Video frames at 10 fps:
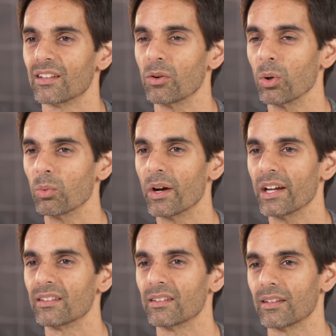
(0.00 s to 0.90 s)
The whole
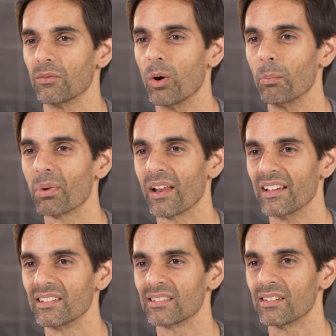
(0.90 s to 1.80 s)
weight is at one
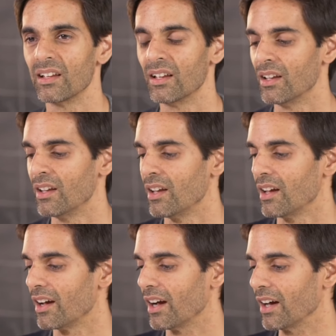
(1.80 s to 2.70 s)
place
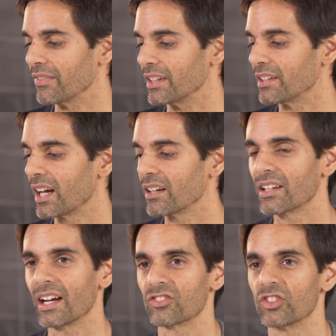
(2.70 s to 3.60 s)
and it can
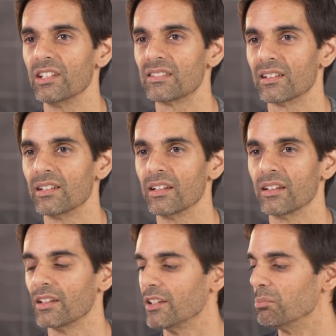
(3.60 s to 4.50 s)
catch easily
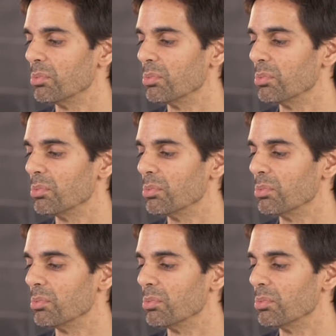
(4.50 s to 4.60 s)
in